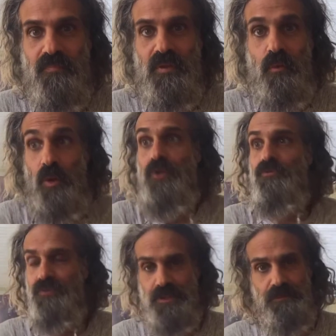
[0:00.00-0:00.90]
One of
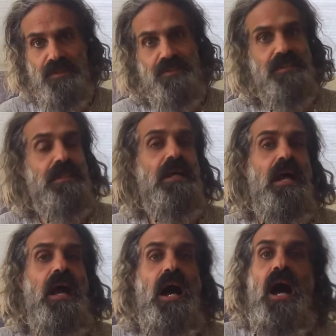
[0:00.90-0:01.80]
them is then,
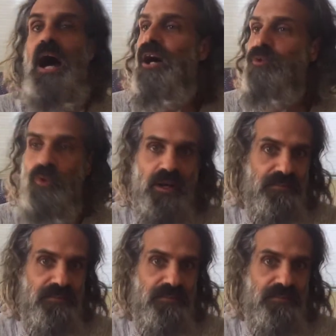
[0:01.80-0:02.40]
how do I